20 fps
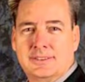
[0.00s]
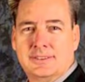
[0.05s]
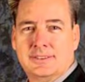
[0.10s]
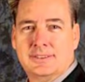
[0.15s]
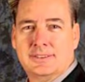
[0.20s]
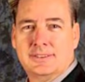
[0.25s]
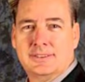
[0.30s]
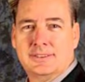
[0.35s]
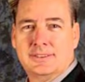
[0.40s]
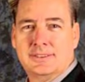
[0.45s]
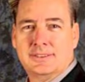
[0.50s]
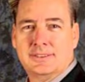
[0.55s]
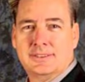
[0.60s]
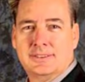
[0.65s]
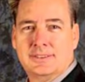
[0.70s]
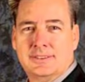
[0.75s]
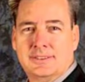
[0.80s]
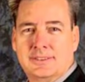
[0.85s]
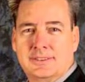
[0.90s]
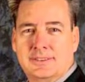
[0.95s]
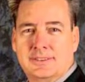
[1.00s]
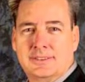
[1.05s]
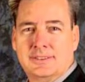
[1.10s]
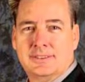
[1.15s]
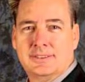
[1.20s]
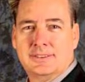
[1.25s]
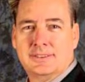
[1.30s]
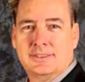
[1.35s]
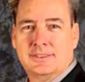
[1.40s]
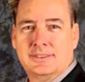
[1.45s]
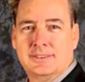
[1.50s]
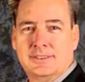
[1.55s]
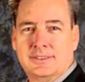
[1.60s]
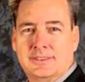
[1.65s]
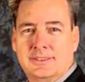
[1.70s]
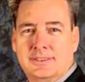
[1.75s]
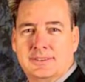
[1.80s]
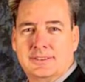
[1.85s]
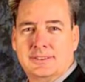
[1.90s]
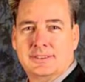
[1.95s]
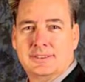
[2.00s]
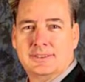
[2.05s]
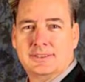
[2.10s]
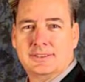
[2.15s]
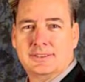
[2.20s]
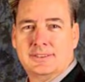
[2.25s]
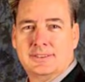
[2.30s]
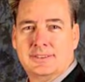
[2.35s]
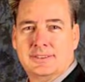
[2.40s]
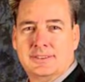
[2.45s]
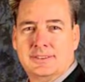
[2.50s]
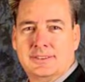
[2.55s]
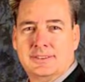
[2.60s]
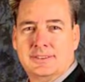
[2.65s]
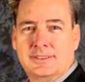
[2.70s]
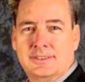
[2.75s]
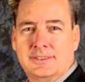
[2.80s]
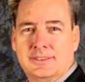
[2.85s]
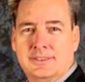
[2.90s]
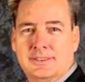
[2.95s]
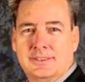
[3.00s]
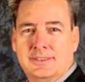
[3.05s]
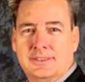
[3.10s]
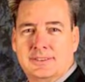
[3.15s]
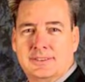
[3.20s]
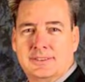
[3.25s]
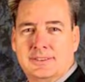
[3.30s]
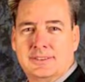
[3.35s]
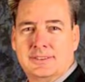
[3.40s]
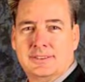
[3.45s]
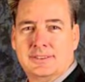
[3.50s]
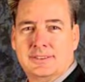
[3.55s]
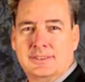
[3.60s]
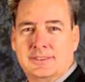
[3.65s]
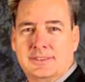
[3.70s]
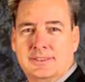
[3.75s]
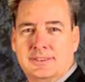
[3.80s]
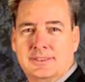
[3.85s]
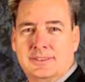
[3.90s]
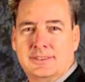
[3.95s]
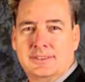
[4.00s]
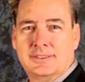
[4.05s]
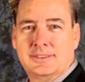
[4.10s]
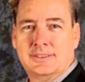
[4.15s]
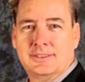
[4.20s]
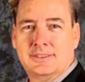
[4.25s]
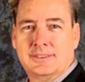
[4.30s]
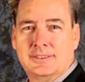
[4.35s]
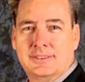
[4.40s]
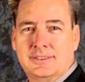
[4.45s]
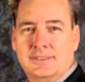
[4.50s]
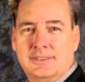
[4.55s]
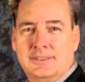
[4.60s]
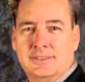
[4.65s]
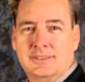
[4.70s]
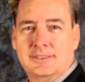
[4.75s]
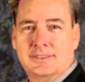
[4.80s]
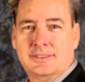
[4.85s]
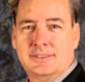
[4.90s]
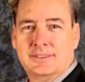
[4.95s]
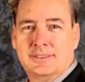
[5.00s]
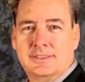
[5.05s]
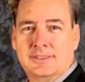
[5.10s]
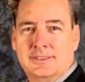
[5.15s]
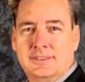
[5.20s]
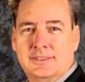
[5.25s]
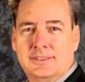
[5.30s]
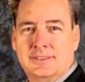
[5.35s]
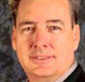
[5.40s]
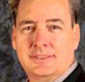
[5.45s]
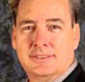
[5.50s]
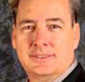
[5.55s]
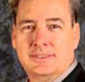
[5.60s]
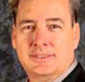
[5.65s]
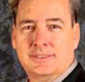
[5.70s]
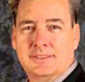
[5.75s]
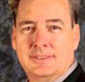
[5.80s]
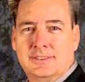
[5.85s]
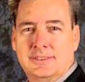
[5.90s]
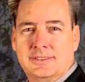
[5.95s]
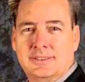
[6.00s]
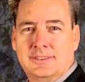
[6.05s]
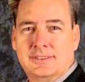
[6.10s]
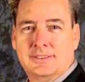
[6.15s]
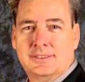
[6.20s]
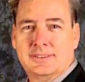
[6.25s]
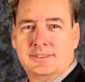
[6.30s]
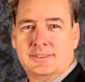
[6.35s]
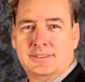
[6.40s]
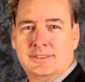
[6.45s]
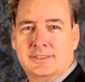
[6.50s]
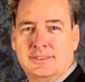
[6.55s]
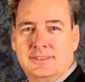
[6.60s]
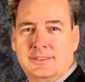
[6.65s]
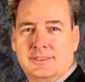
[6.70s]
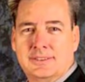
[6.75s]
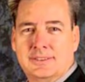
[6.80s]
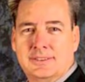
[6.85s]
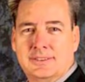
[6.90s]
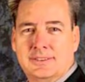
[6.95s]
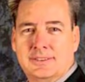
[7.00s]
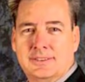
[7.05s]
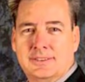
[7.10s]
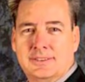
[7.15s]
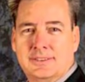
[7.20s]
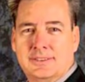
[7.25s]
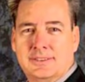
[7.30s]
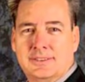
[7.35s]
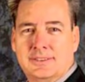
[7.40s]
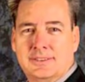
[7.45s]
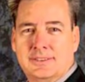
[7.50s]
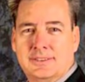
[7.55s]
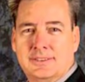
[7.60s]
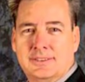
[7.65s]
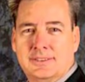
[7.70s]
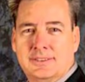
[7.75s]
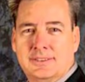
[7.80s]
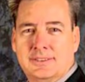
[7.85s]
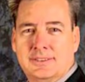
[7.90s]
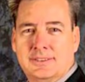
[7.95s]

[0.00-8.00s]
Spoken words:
The person shown says nothing.